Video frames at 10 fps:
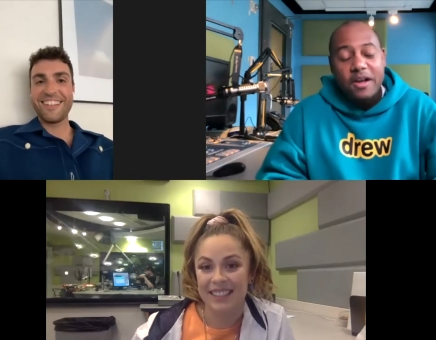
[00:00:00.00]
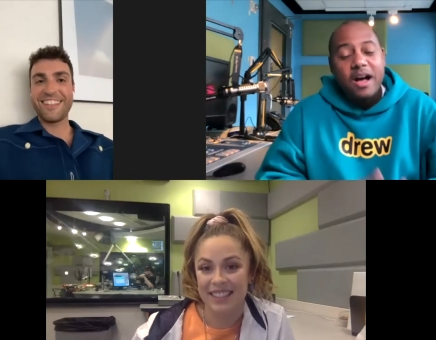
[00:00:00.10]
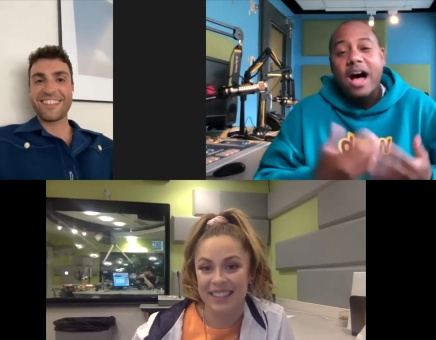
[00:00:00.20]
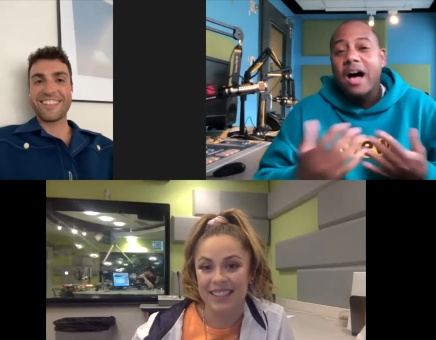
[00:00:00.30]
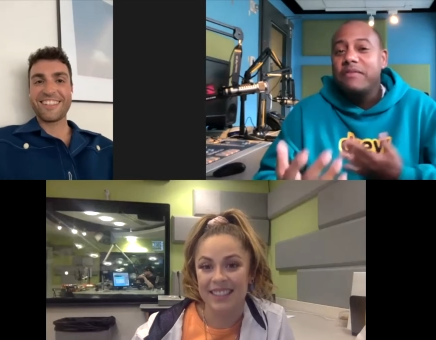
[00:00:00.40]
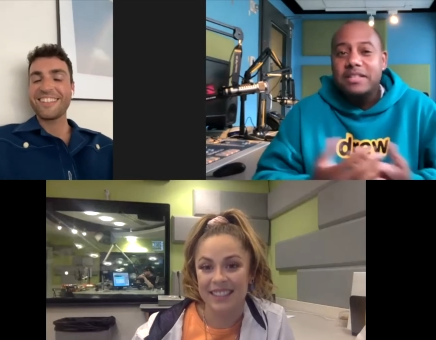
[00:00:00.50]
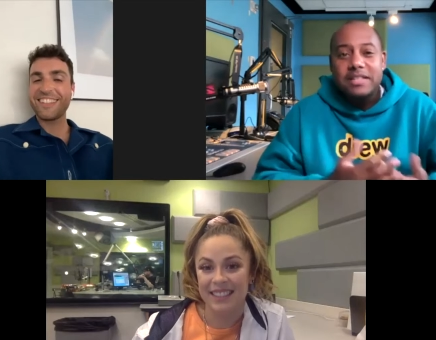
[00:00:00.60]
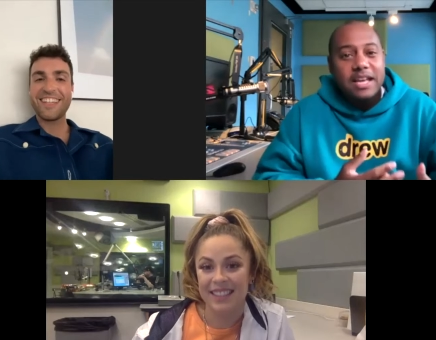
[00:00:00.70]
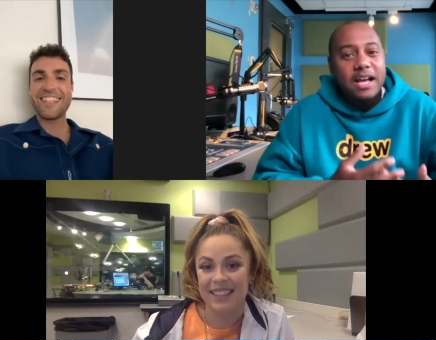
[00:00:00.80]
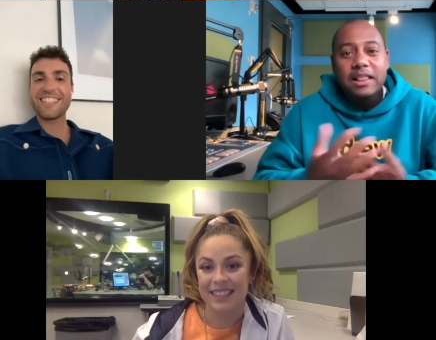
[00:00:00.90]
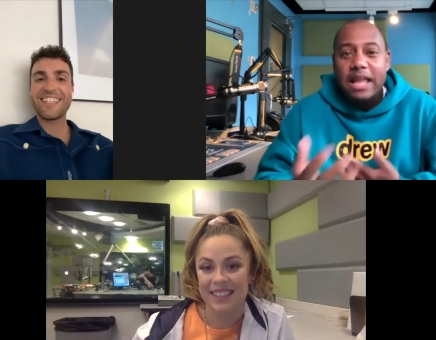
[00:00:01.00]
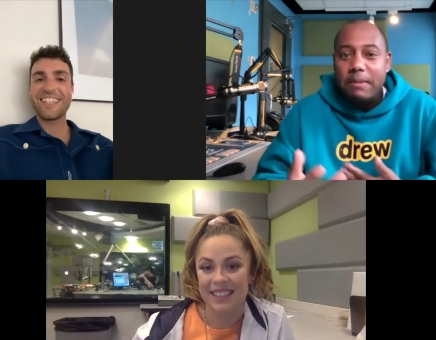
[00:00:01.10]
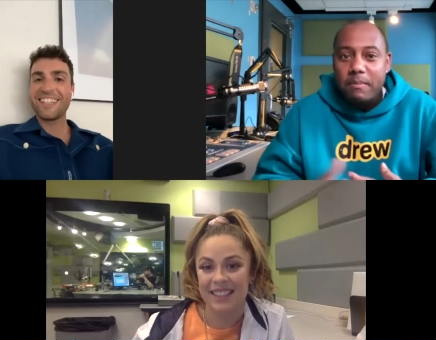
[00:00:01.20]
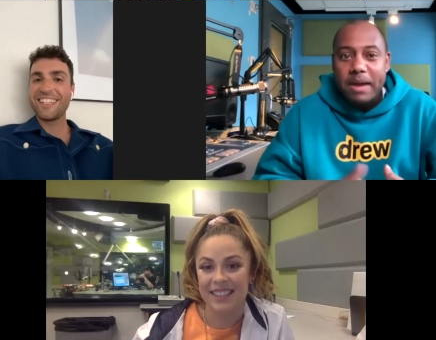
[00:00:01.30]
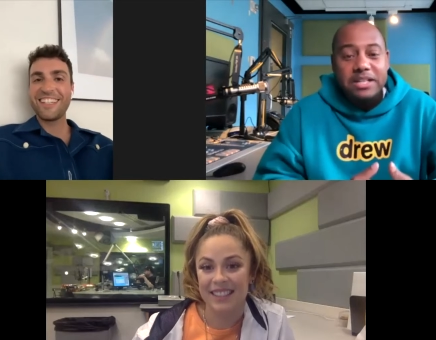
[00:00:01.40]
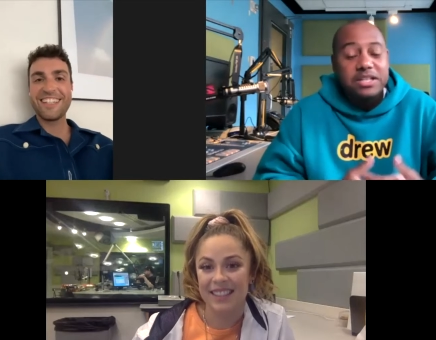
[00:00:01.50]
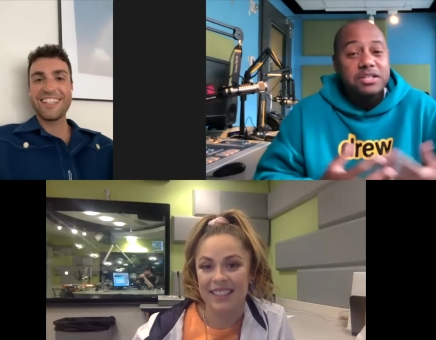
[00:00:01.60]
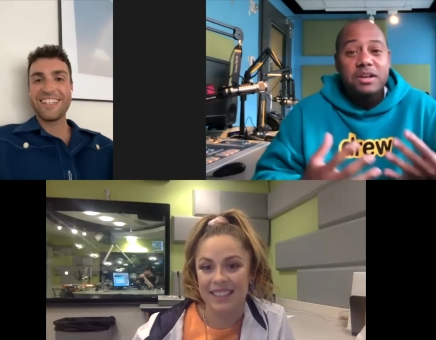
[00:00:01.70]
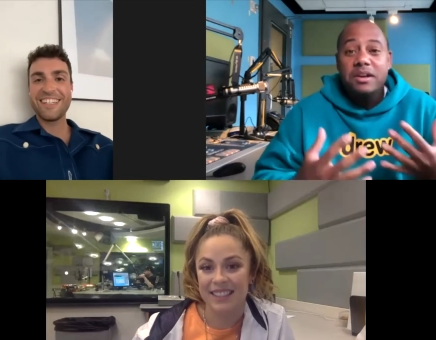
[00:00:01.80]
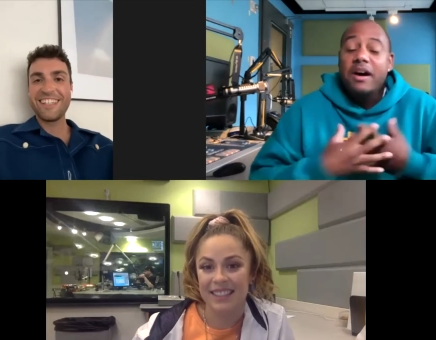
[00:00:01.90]
Speaker 1: obviously a Isn't label it? mate. She's
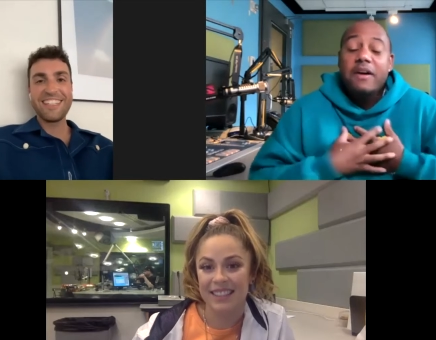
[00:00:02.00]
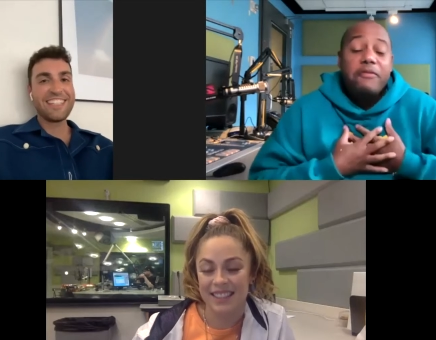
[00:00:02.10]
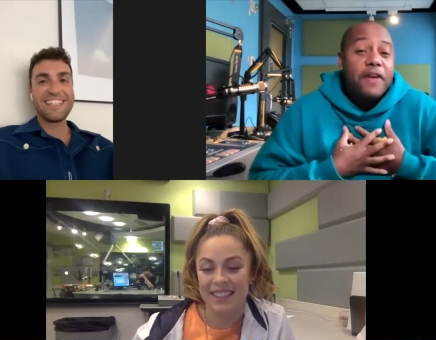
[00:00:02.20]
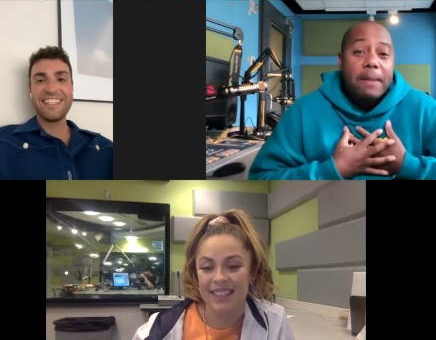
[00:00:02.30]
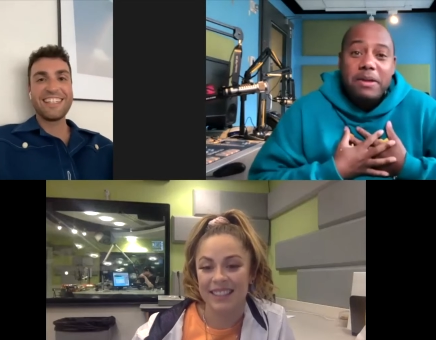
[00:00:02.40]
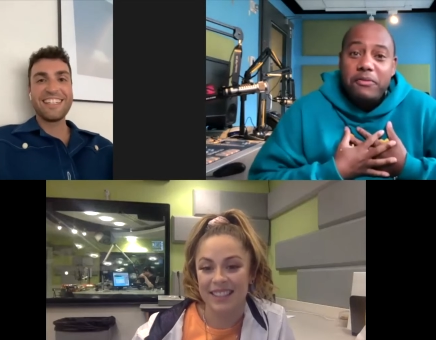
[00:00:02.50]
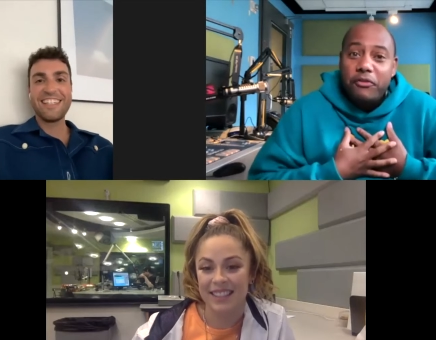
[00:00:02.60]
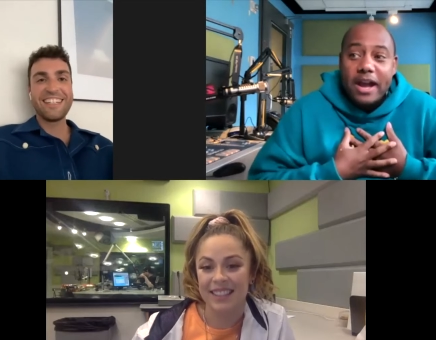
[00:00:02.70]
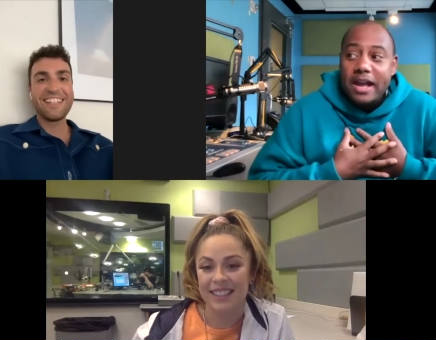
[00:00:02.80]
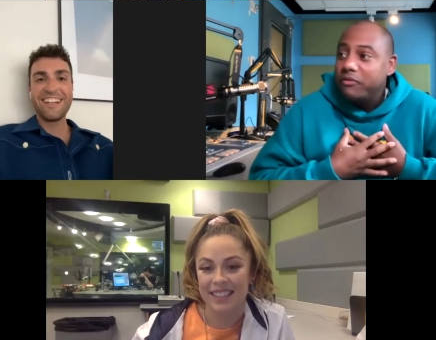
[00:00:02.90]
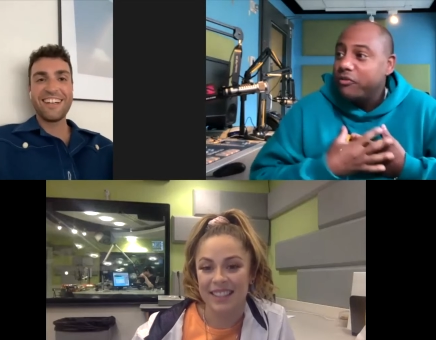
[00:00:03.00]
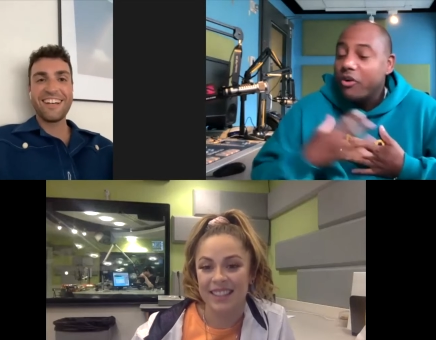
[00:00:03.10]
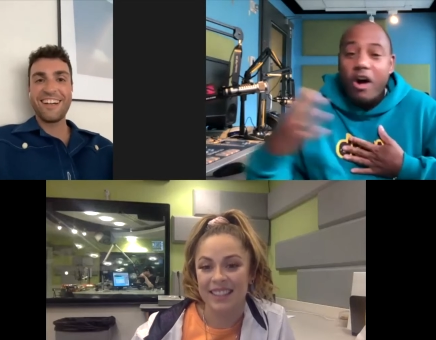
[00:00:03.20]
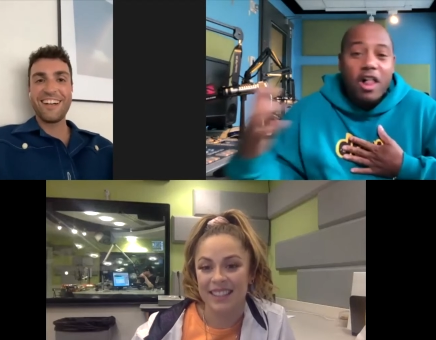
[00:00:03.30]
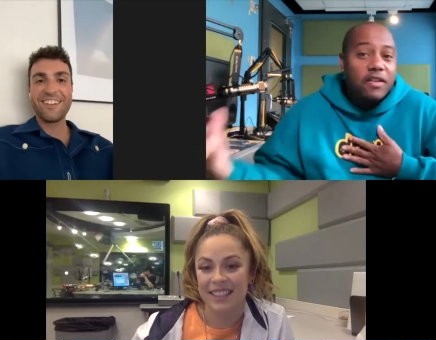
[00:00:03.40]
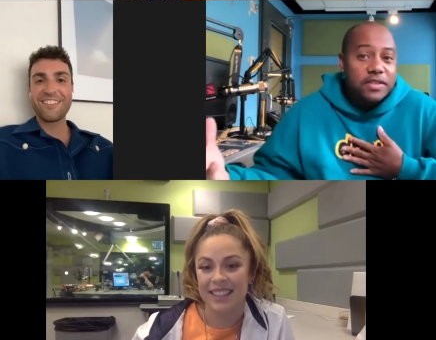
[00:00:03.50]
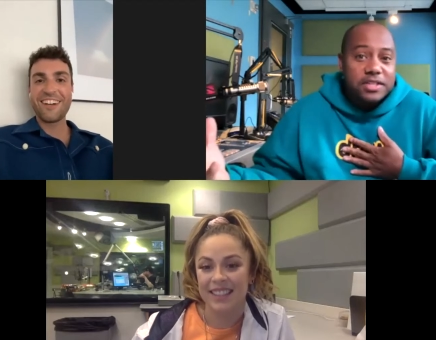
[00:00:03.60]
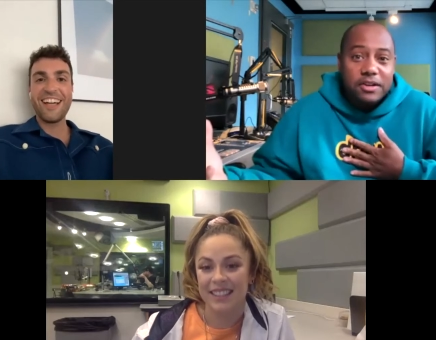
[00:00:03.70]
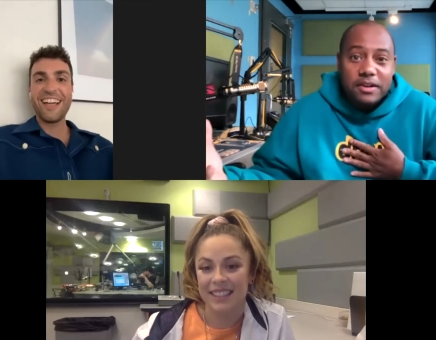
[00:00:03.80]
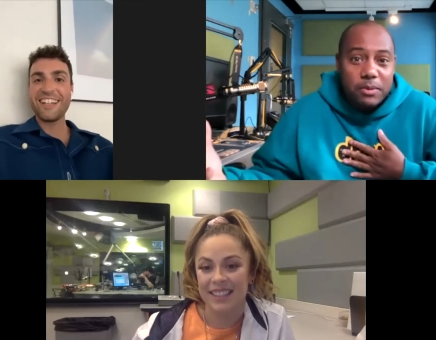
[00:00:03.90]
a, a family friend for all of us
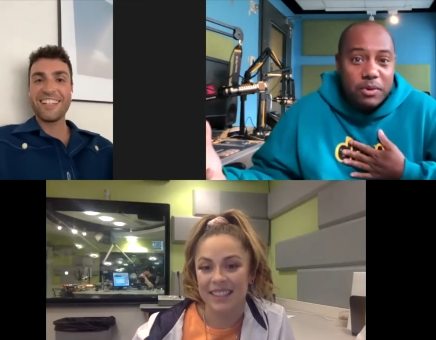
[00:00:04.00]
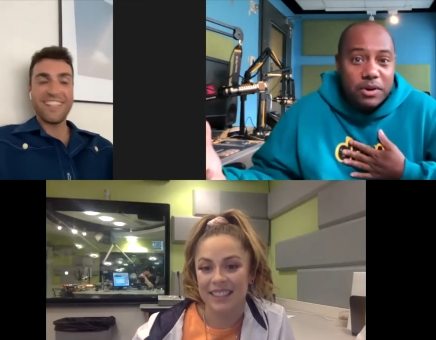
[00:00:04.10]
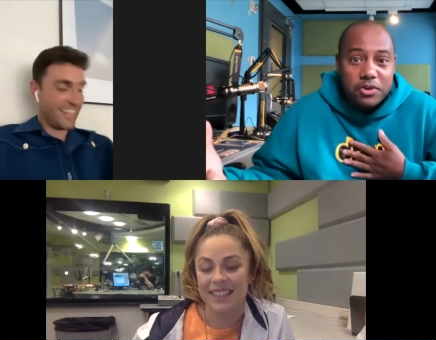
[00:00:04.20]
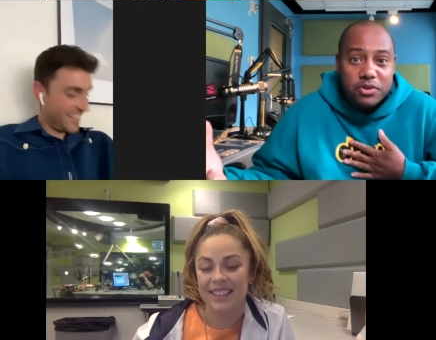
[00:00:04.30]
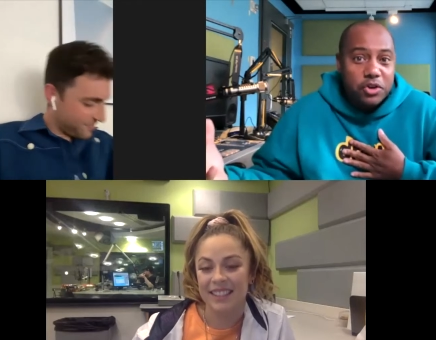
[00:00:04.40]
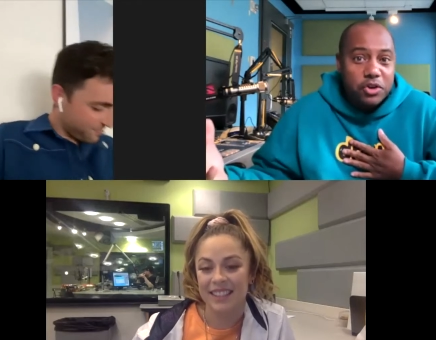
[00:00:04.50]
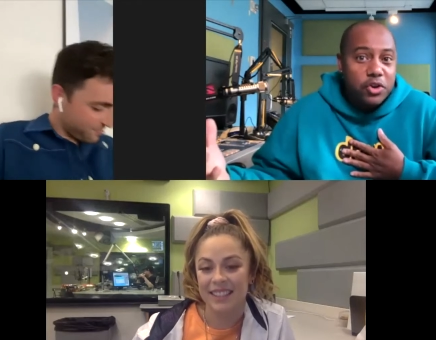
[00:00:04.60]
here right. at Z one hundred yeah. in New